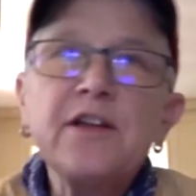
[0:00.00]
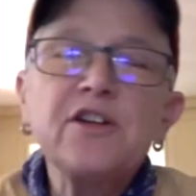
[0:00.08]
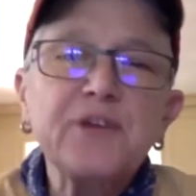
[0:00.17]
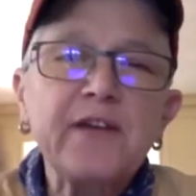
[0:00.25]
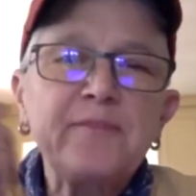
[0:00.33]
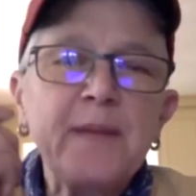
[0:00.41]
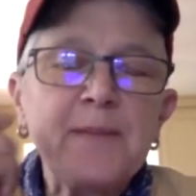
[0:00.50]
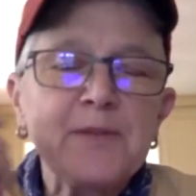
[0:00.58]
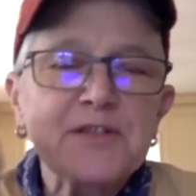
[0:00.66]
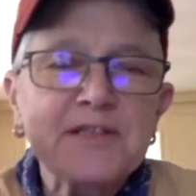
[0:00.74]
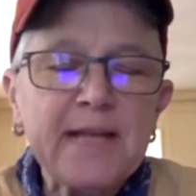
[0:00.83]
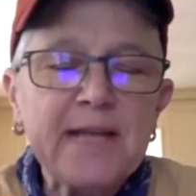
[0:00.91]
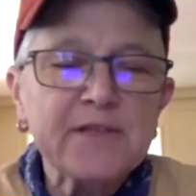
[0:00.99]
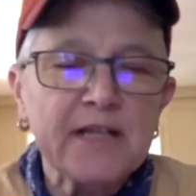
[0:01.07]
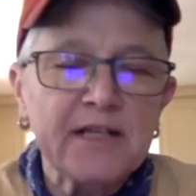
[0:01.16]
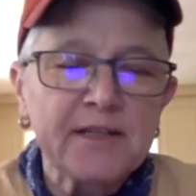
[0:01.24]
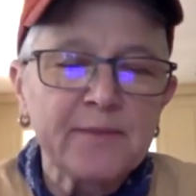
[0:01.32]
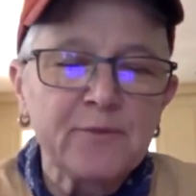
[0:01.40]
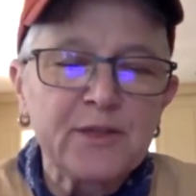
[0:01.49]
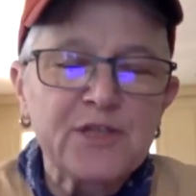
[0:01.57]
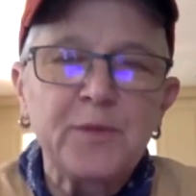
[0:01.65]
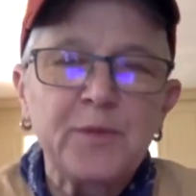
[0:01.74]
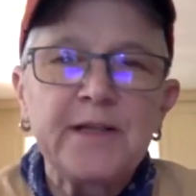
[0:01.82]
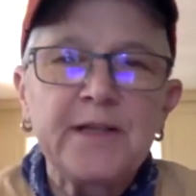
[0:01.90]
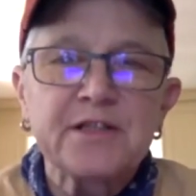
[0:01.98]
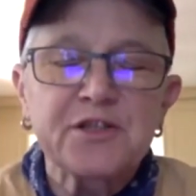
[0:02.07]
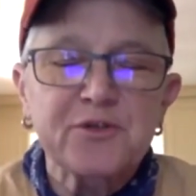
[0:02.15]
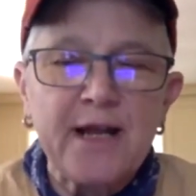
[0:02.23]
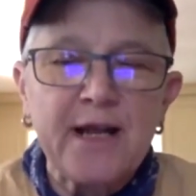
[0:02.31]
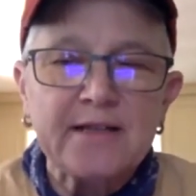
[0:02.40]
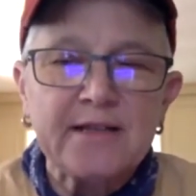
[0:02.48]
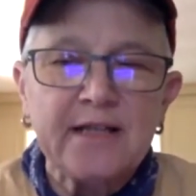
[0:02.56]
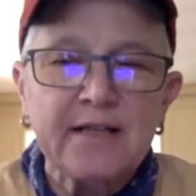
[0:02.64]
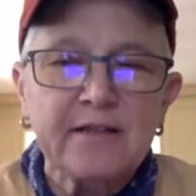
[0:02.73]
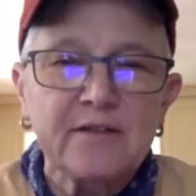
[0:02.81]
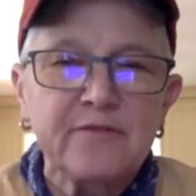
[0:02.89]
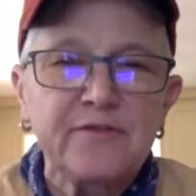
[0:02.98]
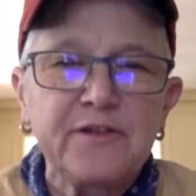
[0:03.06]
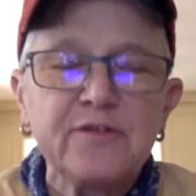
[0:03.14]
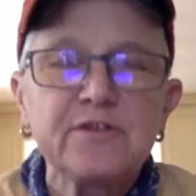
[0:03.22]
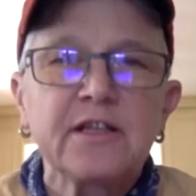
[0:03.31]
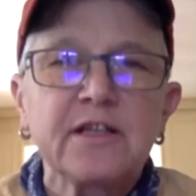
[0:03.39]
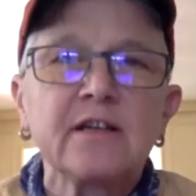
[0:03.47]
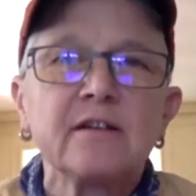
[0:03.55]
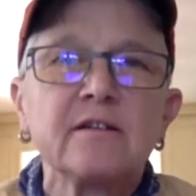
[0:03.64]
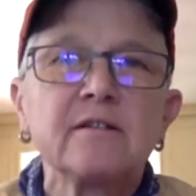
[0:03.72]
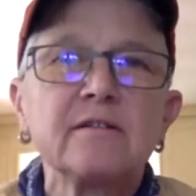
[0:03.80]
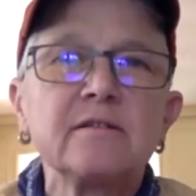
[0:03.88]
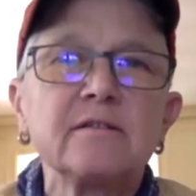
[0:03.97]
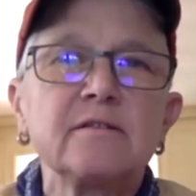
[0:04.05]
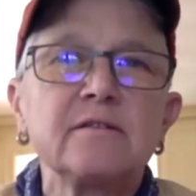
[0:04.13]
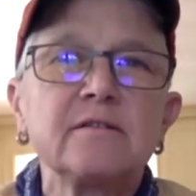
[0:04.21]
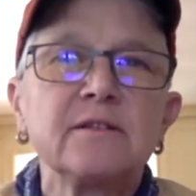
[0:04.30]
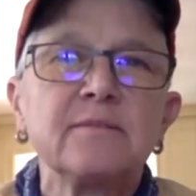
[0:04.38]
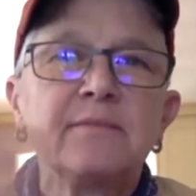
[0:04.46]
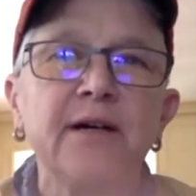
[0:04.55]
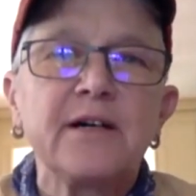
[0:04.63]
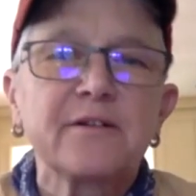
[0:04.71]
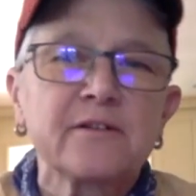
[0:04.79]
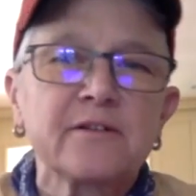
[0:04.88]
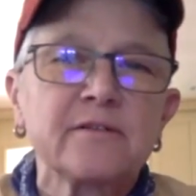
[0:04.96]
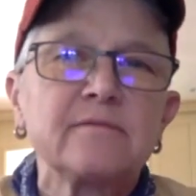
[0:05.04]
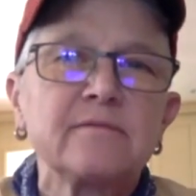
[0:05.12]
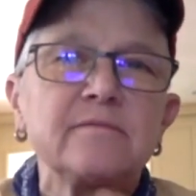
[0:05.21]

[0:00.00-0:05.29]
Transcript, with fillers: also have people's names on them, which would be distracting and confusing to the modern